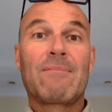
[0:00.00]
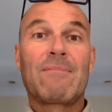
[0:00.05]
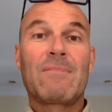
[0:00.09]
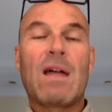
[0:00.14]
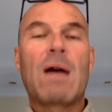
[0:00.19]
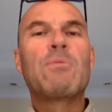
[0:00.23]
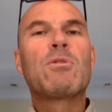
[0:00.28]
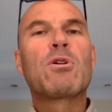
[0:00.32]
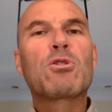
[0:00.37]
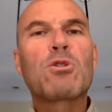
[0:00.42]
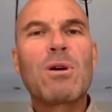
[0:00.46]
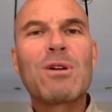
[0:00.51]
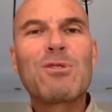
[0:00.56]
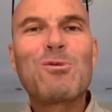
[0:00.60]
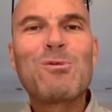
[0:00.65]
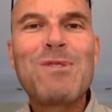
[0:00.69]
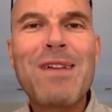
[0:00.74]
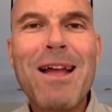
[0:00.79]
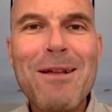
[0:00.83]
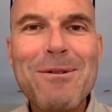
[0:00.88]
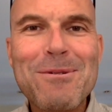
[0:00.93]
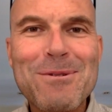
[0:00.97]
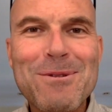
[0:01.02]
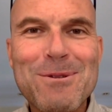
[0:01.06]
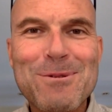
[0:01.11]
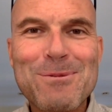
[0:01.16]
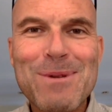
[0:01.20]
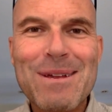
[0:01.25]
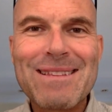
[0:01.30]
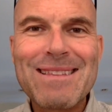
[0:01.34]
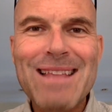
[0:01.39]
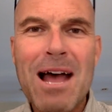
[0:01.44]
I'm not going to tell you the
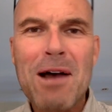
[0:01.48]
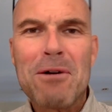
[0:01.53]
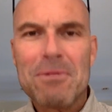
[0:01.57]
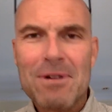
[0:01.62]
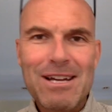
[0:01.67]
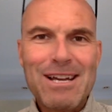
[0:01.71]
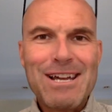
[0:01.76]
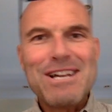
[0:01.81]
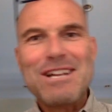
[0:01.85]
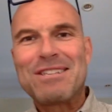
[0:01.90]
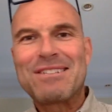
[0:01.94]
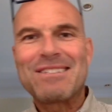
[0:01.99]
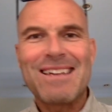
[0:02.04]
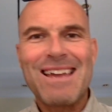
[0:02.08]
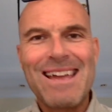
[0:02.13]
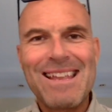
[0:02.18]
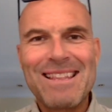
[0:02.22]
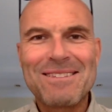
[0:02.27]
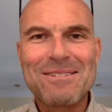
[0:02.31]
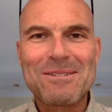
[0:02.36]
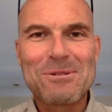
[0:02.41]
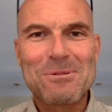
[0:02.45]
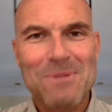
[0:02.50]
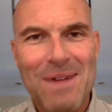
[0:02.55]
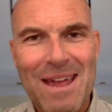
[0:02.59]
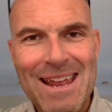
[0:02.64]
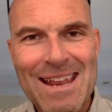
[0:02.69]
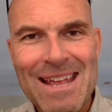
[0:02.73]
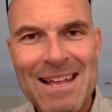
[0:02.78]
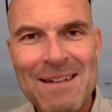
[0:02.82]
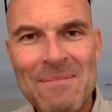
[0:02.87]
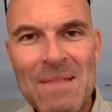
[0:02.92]
trick now. It's in the
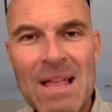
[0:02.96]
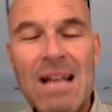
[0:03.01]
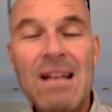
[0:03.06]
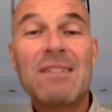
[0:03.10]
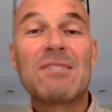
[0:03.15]
training.